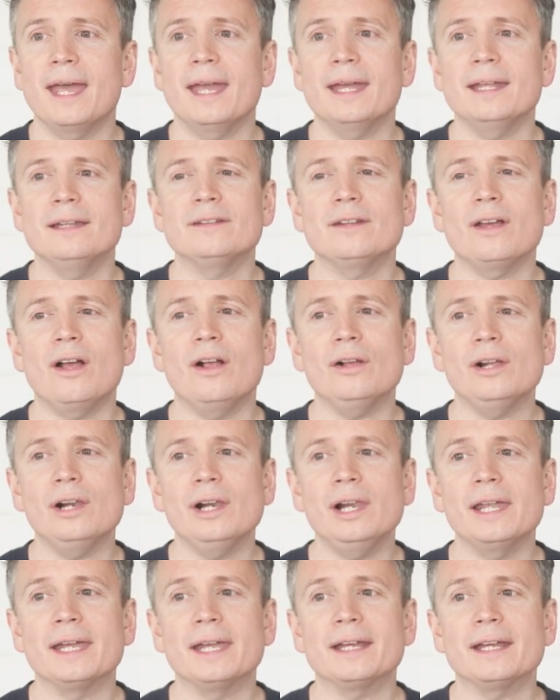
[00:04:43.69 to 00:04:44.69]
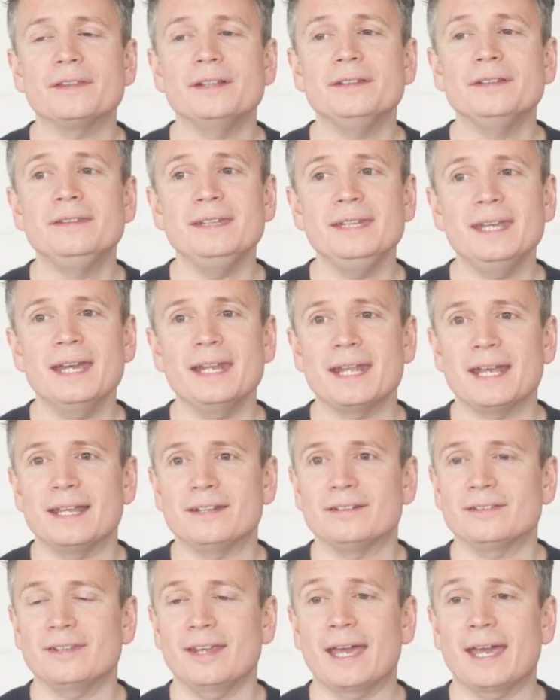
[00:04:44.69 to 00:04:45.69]
and I'll click the
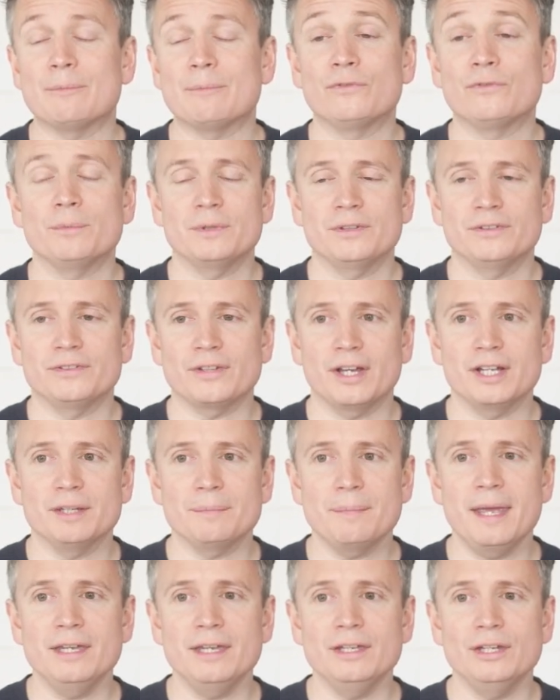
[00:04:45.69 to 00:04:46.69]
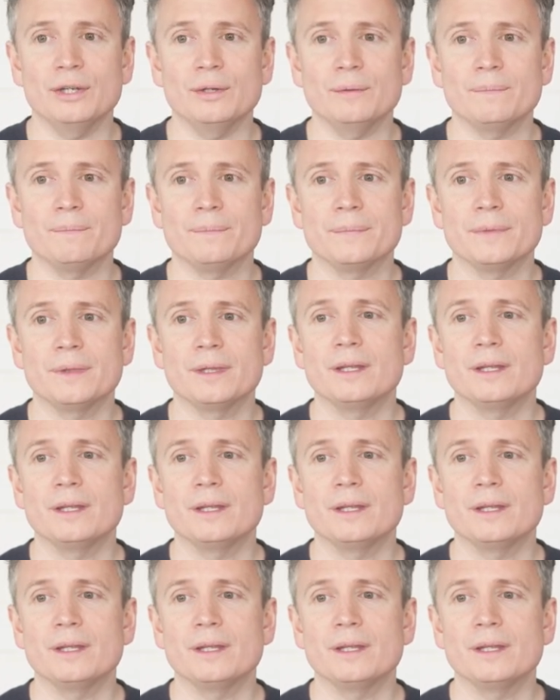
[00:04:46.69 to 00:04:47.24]
DNS tab from the side menu.